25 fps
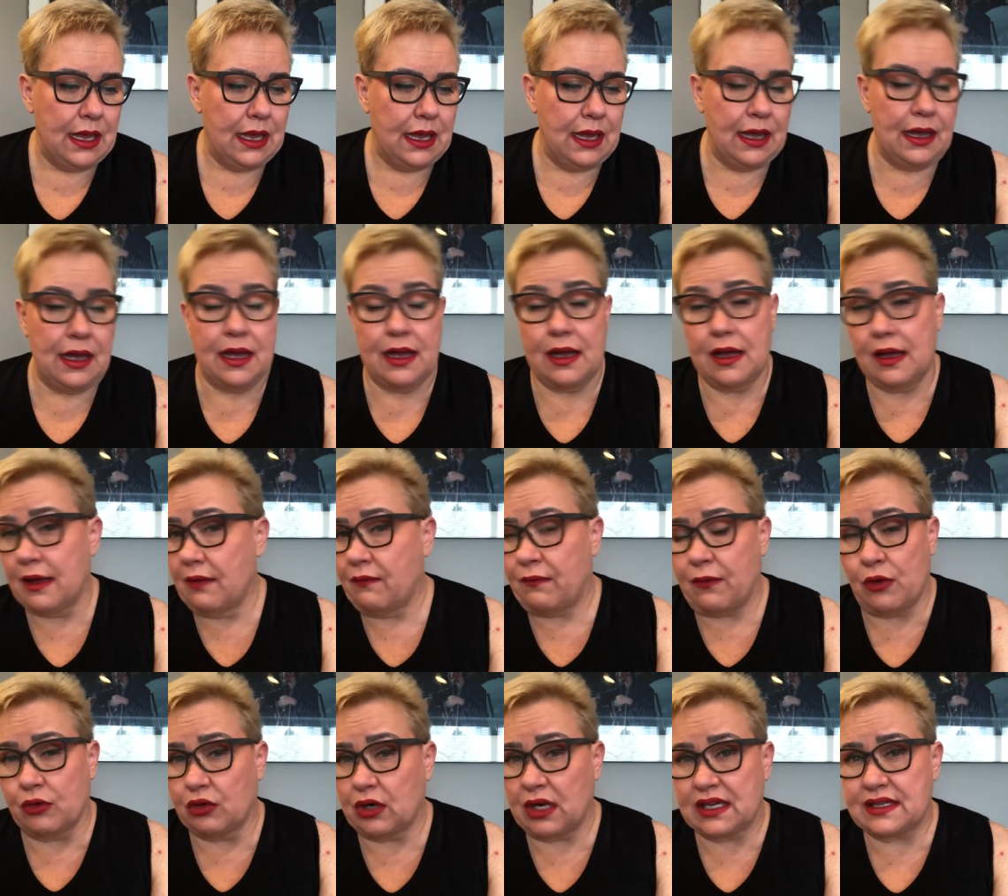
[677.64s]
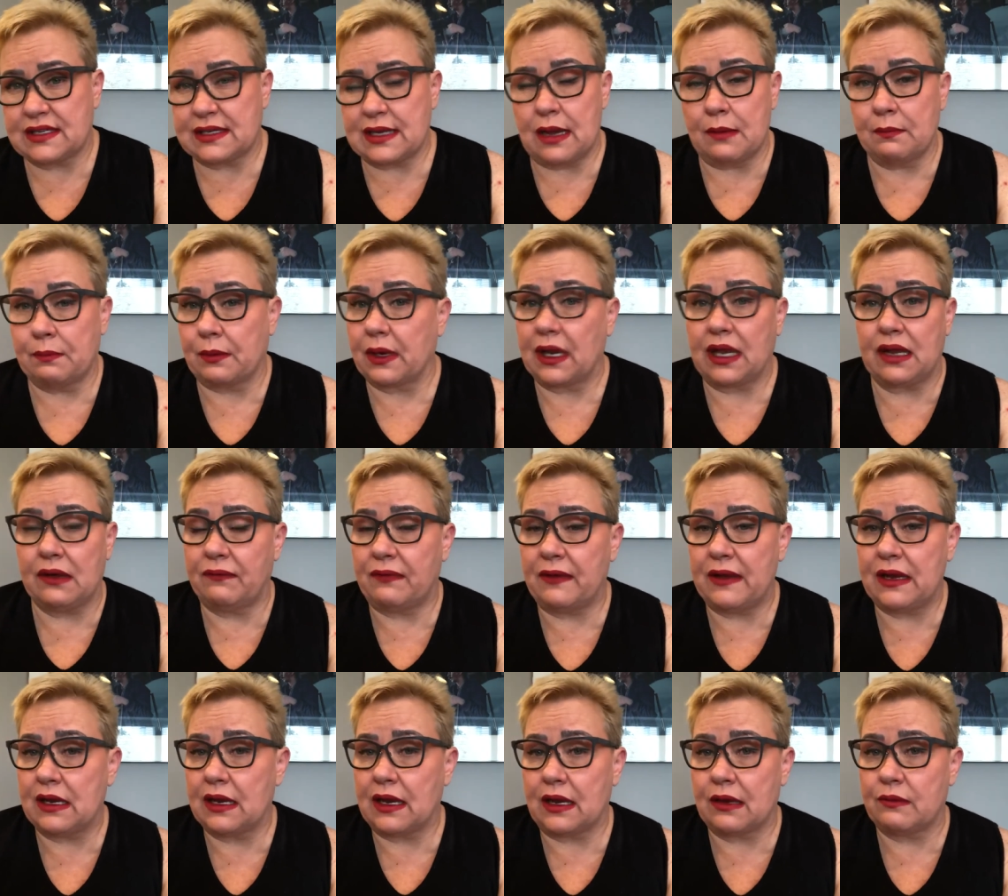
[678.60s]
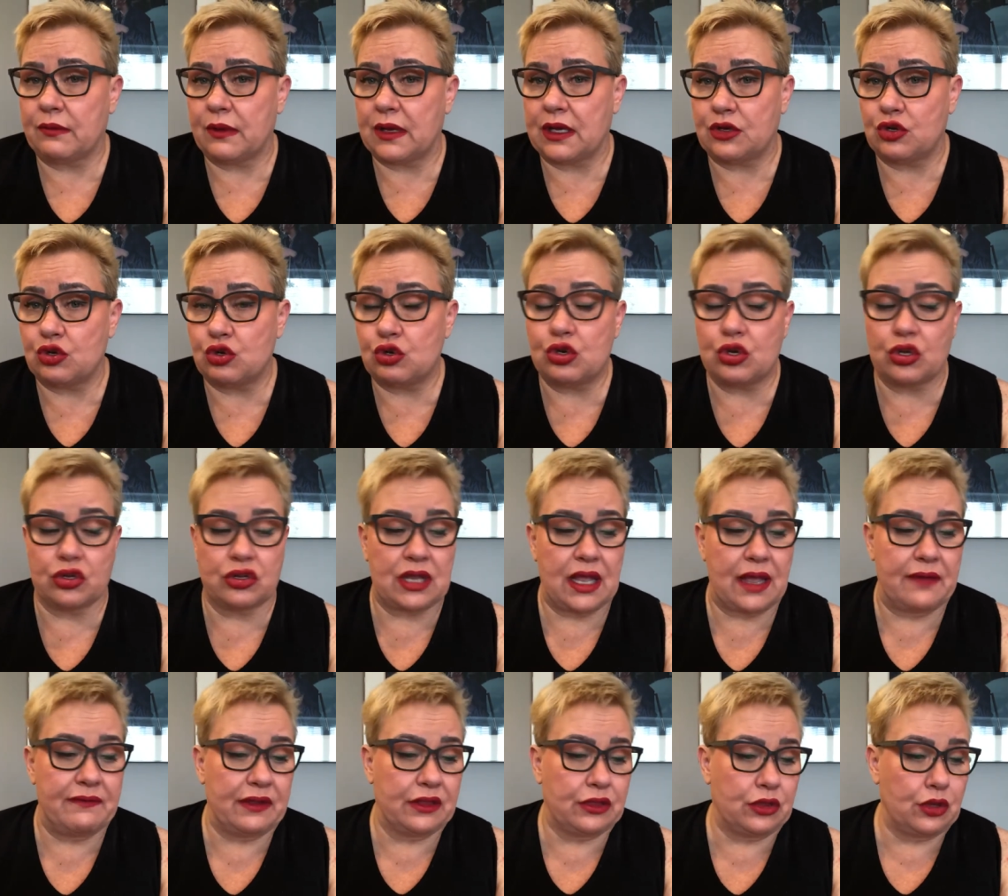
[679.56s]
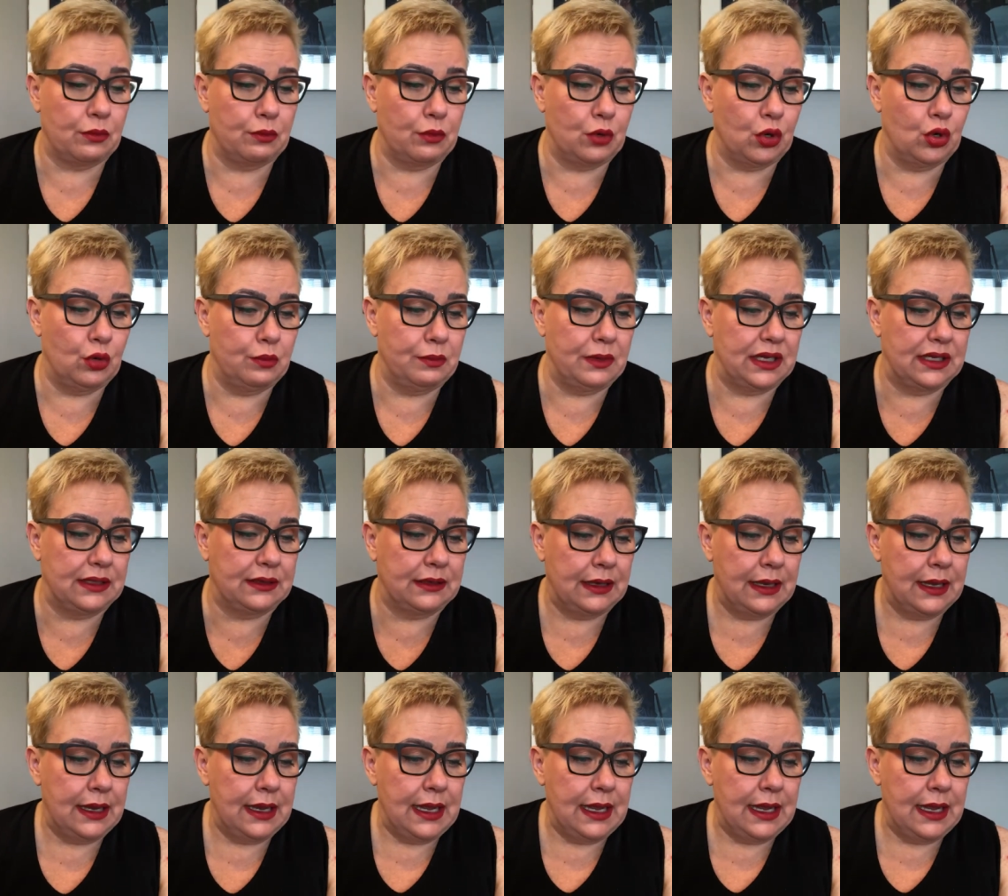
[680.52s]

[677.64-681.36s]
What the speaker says: For example, in Finland we do not have at the moment